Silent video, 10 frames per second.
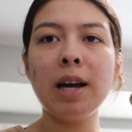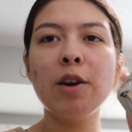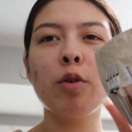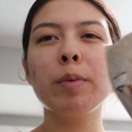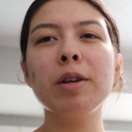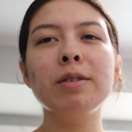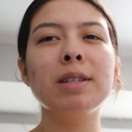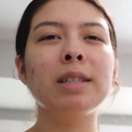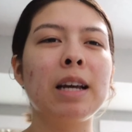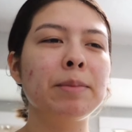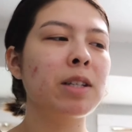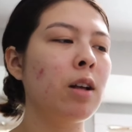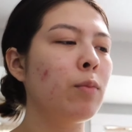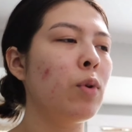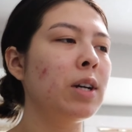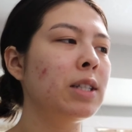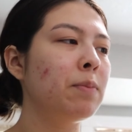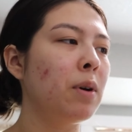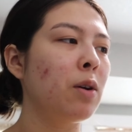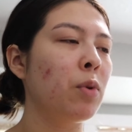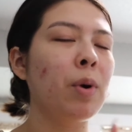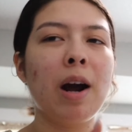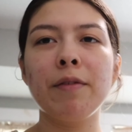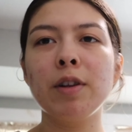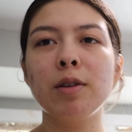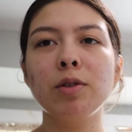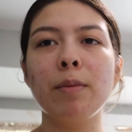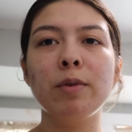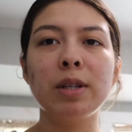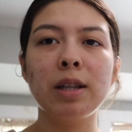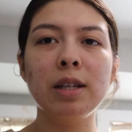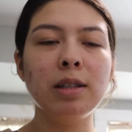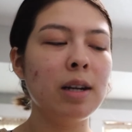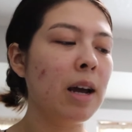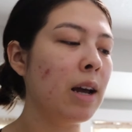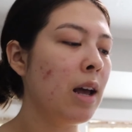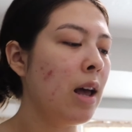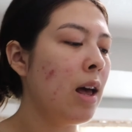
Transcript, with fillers: I normally use the Sam's Club ones, but we were out of those, so I'm using these today.